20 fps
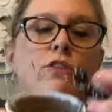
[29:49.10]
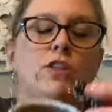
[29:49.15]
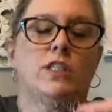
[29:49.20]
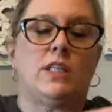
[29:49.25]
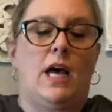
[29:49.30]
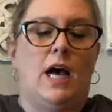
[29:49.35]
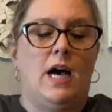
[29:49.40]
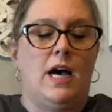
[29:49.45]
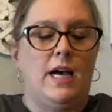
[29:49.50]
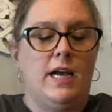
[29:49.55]

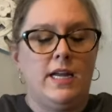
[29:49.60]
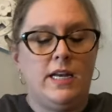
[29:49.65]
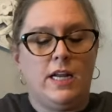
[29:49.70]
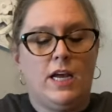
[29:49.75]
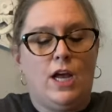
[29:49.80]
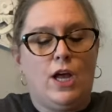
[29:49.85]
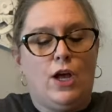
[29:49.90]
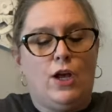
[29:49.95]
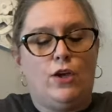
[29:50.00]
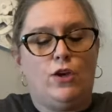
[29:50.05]
side.
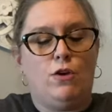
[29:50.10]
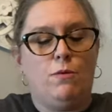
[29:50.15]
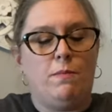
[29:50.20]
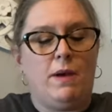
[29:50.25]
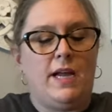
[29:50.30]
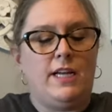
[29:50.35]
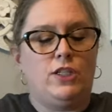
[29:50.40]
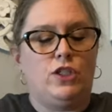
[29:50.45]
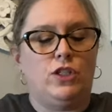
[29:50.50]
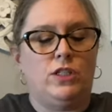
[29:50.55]
You
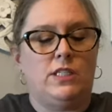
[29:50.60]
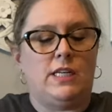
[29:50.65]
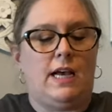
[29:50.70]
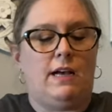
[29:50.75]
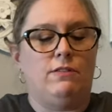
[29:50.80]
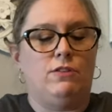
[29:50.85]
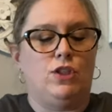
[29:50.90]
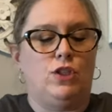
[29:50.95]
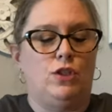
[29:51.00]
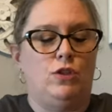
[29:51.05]
may just
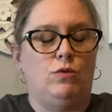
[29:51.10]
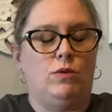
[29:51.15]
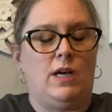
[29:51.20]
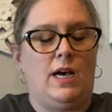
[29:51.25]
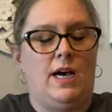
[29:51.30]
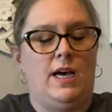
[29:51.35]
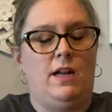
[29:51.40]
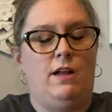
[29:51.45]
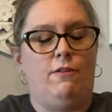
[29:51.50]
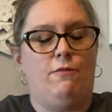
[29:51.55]
have to
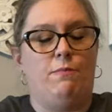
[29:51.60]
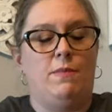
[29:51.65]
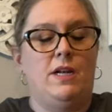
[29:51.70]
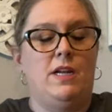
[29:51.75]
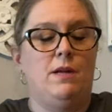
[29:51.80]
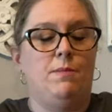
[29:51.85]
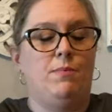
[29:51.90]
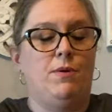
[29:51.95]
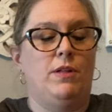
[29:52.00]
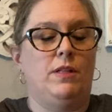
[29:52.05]
kind of
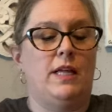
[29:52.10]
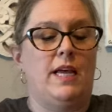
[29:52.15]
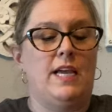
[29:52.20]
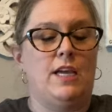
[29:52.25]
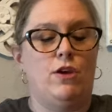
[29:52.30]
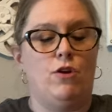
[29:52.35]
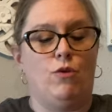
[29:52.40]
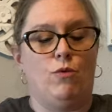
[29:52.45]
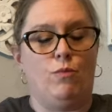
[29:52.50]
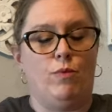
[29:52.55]

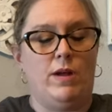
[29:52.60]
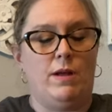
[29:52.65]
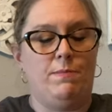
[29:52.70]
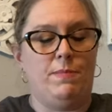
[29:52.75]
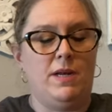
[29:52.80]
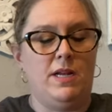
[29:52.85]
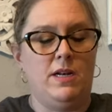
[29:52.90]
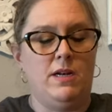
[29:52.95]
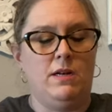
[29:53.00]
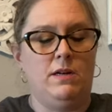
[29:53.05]
manipulate your
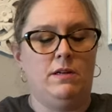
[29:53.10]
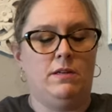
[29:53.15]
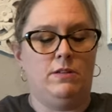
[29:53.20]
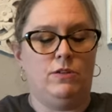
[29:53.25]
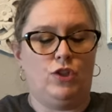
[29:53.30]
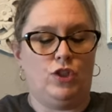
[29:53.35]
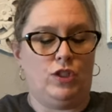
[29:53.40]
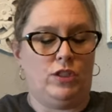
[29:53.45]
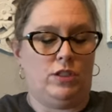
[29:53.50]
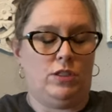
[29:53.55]
ribbon,
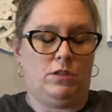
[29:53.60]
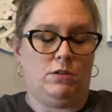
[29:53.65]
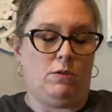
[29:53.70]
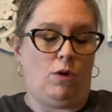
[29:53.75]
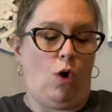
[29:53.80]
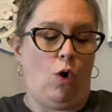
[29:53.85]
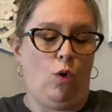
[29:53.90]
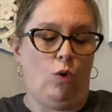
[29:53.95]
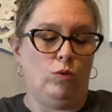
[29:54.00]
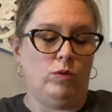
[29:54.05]
just
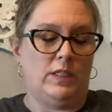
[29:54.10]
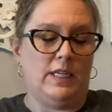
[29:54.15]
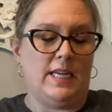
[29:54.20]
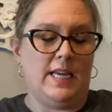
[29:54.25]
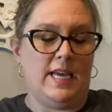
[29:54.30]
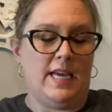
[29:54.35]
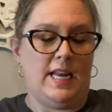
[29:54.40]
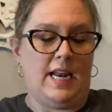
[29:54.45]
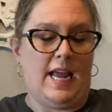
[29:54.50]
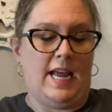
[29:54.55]
holding
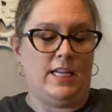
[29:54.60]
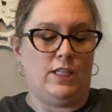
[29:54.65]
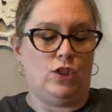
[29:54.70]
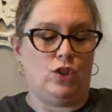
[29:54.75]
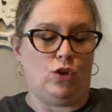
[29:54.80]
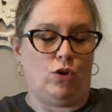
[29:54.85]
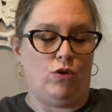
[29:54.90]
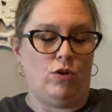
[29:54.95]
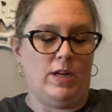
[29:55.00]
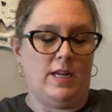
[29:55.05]
it and
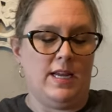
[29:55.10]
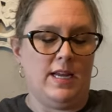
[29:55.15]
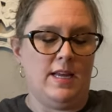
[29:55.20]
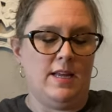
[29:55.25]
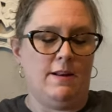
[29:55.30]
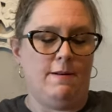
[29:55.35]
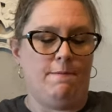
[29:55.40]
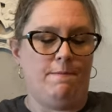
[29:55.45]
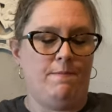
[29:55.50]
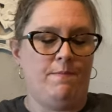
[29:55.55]
turning
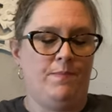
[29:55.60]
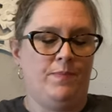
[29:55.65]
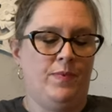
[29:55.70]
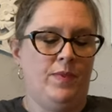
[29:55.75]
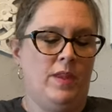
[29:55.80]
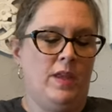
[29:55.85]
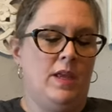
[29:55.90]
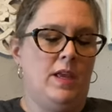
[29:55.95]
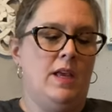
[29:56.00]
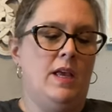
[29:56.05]
it.
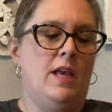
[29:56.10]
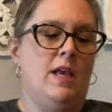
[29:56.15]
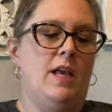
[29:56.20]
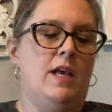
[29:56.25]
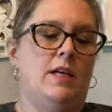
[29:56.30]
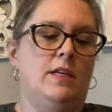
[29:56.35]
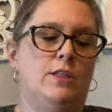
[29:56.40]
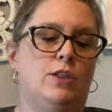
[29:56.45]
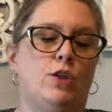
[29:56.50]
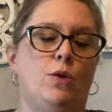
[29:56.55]

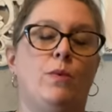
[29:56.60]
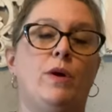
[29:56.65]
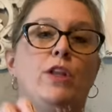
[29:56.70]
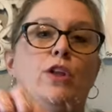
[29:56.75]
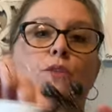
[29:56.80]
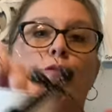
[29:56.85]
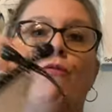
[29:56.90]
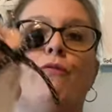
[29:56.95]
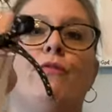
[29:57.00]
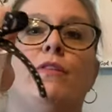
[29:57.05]
So when
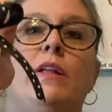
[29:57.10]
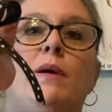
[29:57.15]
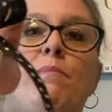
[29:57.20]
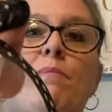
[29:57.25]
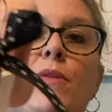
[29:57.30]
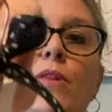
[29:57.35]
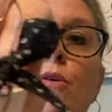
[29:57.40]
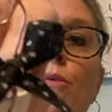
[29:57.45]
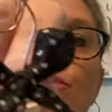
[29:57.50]
you flip the